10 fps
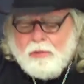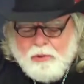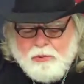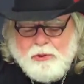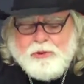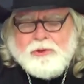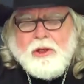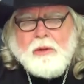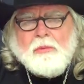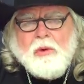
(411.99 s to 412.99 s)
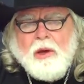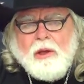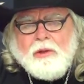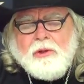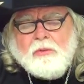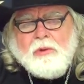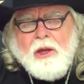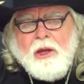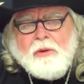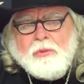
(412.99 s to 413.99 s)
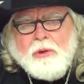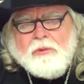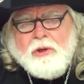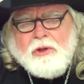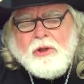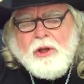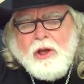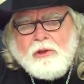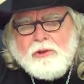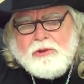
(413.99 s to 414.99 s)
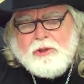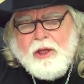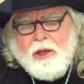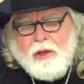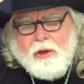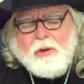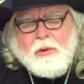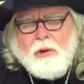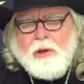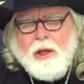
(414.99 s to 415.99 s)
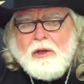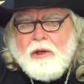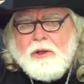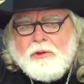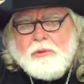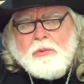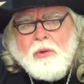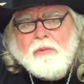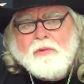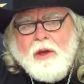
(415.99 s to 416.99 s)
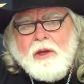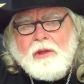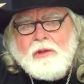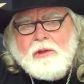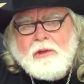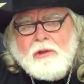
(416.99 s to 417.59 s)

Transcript: Well, we're the same way. Sometimes we've just got to say, Lord, I need some more faith.